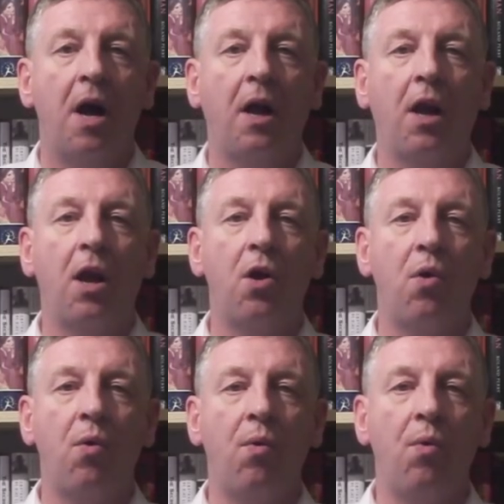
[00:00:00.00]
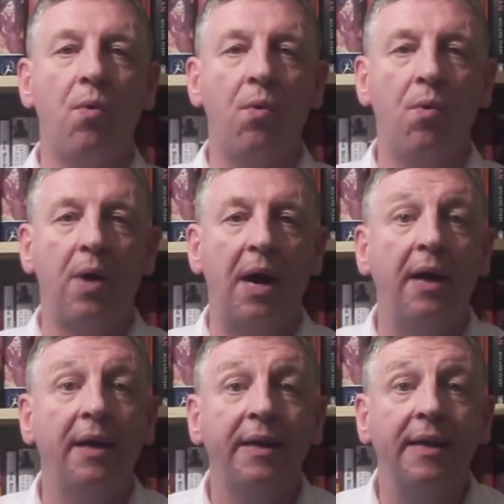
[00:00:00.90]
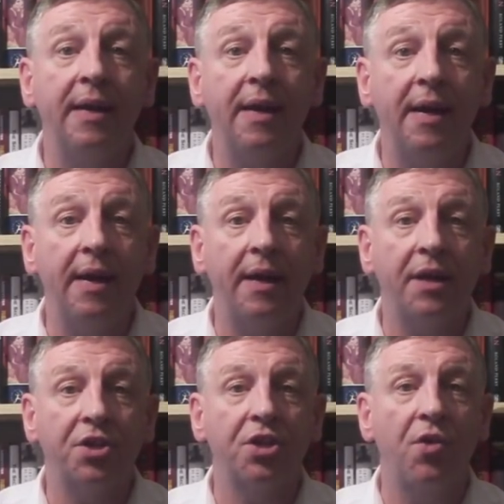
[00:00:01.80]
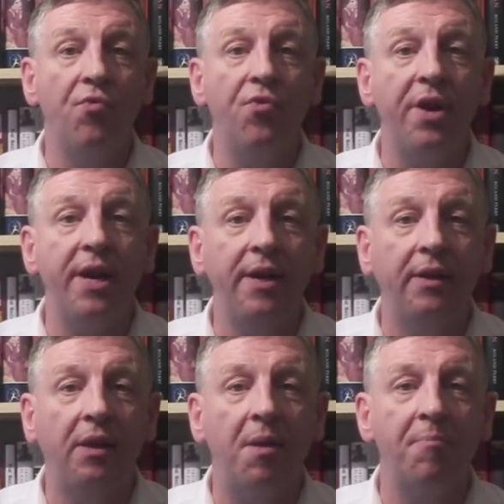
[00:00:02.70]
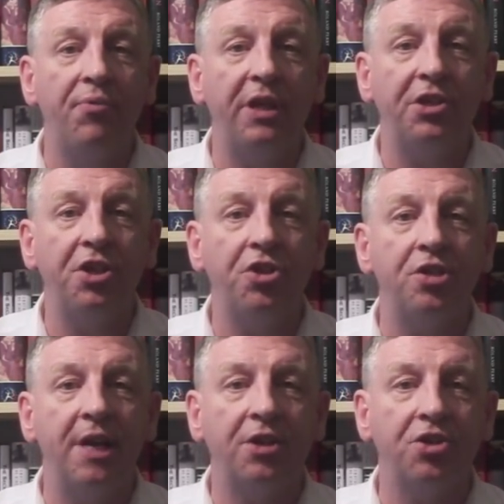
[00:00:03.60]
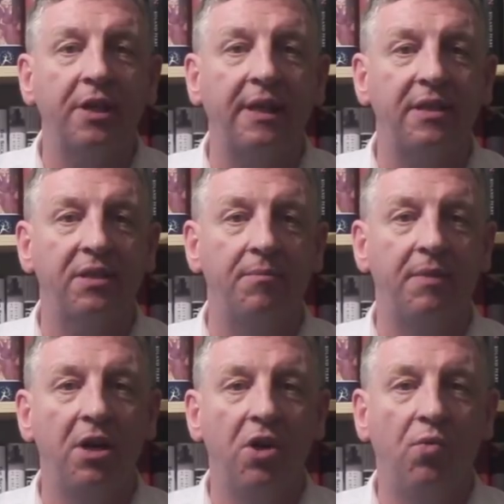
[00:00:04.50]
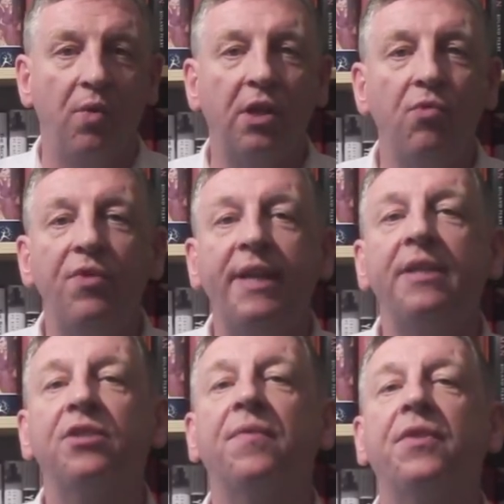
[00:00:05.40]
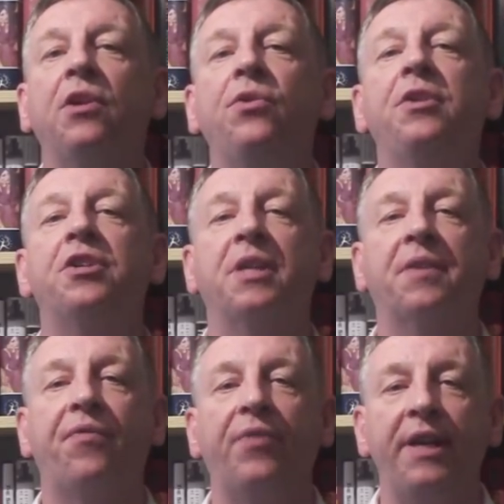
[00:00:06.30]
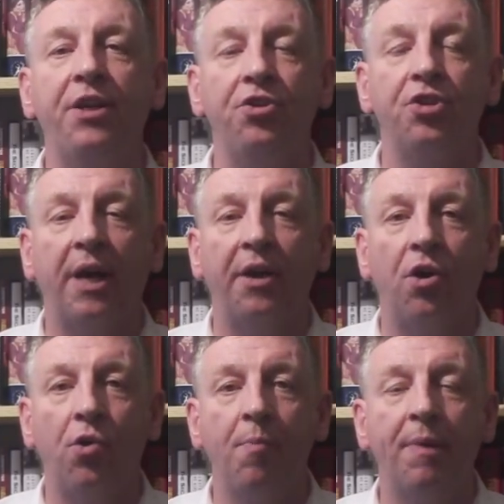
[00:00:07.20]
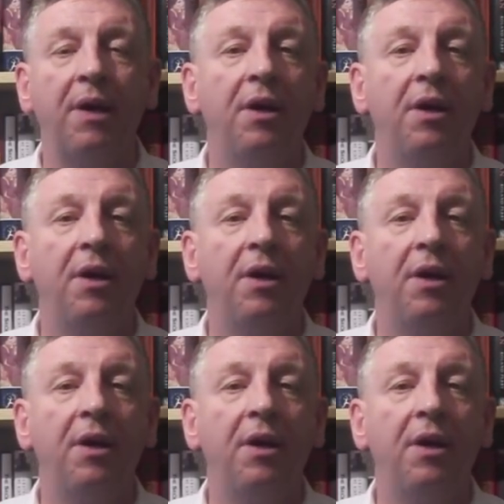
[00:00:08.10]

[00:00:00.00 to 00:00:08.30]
Hello. Yes, real British nationalism will rid us of the lunatic fringe and hope